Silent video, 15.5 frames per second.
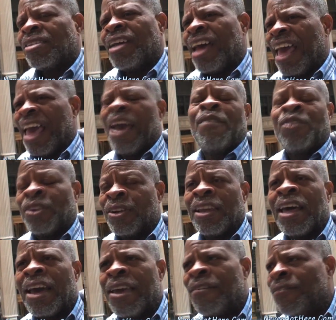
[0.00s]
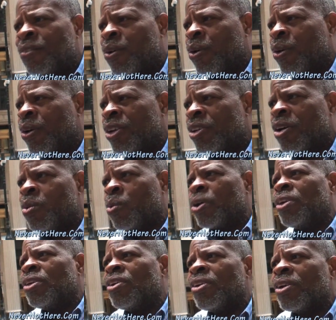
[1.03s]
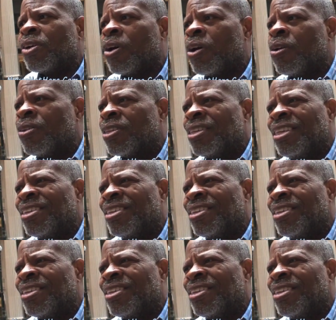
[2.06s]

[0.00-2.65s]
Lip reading: the afterlife or, you know, where you're going to go.